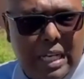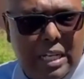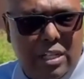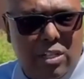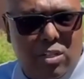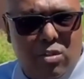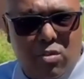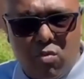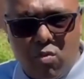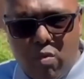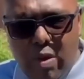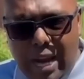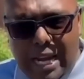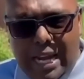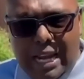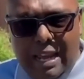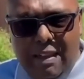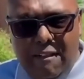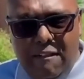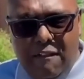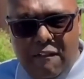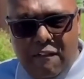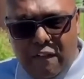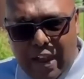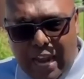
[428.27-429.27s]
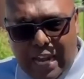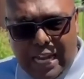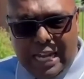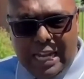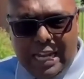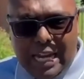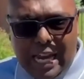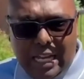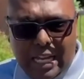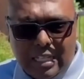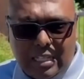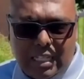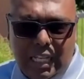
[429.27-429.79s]
is really failing
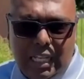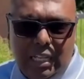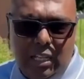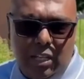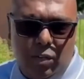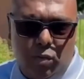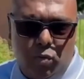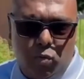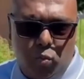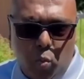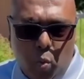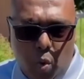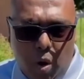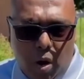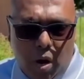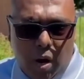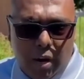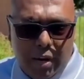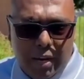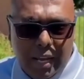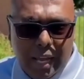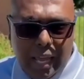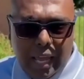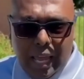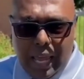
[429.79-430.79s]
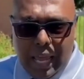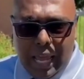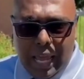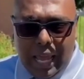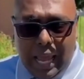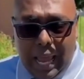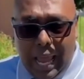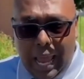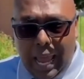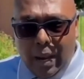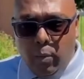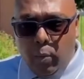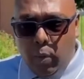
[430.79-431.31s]
us in this ward,
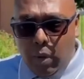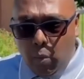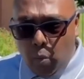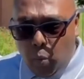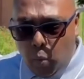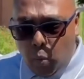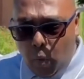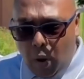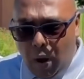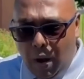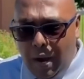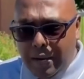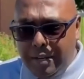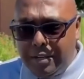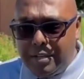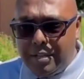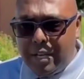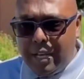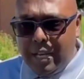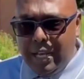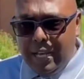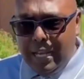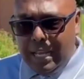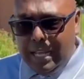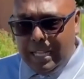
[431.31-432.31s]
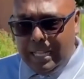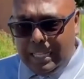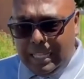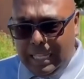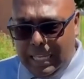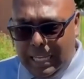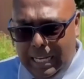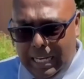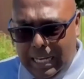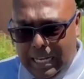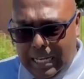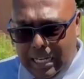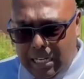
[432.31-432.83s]
and we want
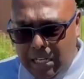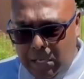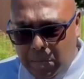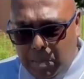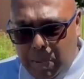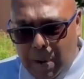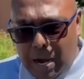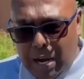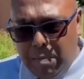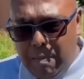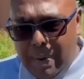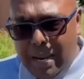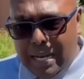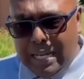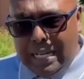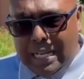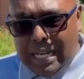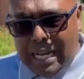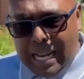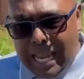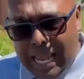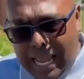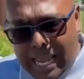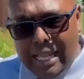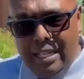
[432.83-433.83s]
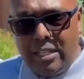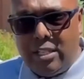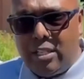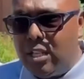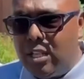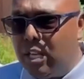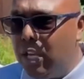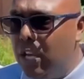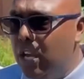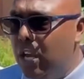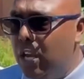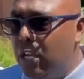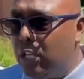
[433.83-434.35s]
the departmental heads
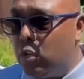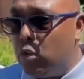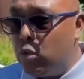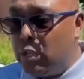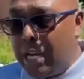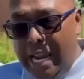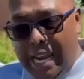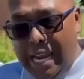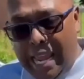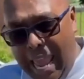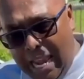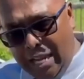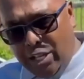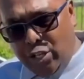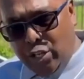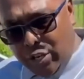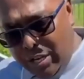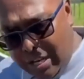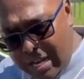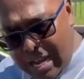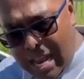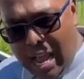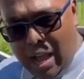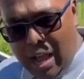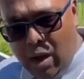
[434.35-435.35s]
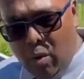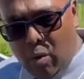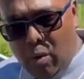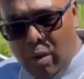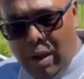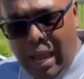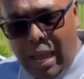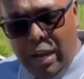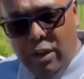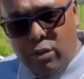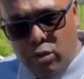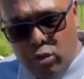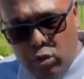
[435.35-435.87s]
to take action now
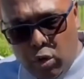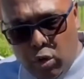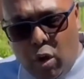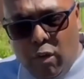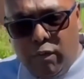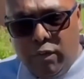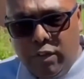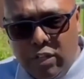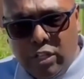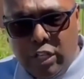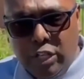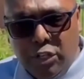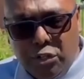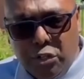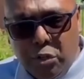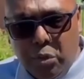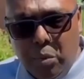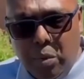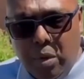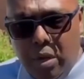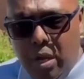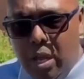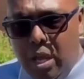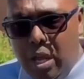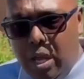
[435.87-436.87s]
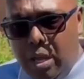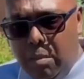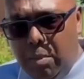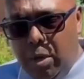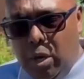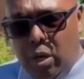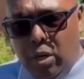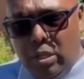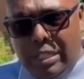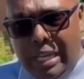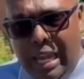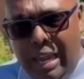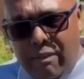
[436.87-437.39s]
and resolve this issue.
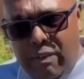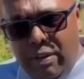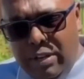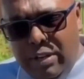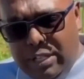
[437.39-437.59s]
Because every